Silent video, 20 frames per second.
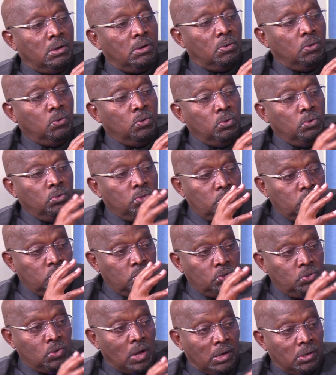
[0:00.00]
who
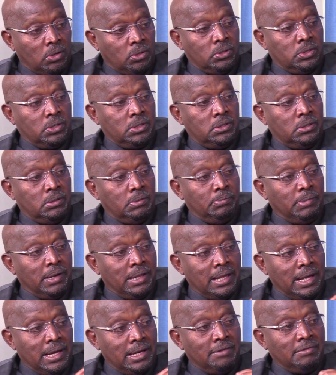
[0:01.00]
do a lot, but
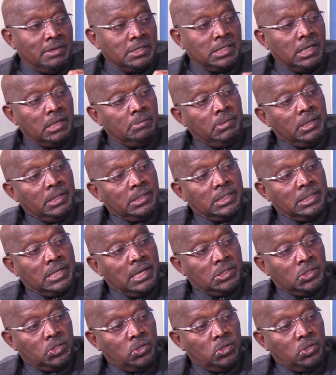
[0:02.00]
they are never celebrated at